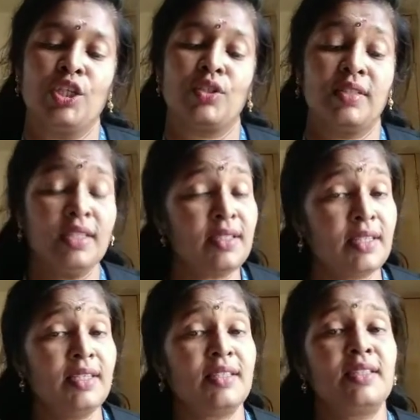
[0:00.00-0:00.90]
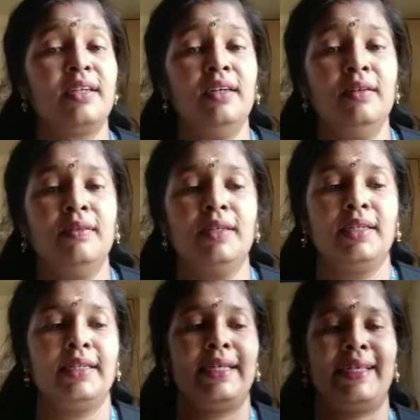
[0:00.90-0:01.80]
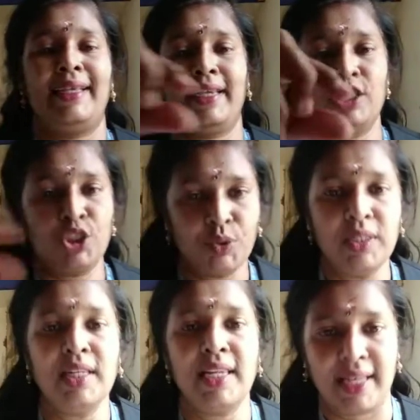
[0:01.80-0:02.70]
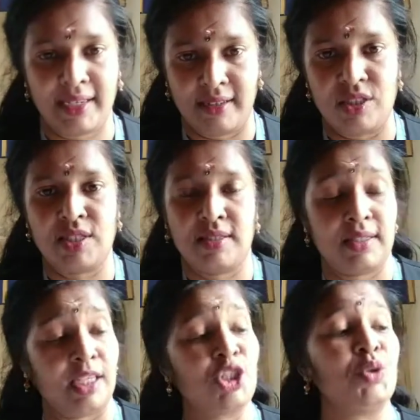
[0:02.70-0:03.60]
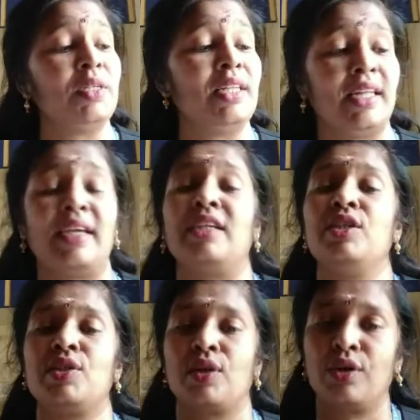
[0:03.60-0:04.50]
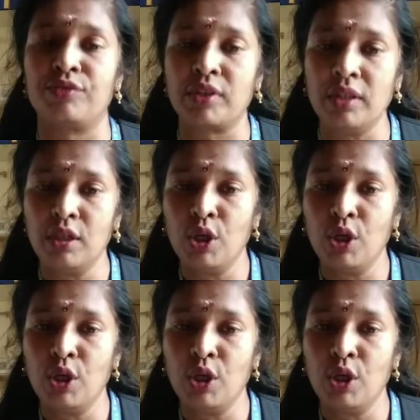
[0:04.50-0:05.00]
So this is the textual lines of the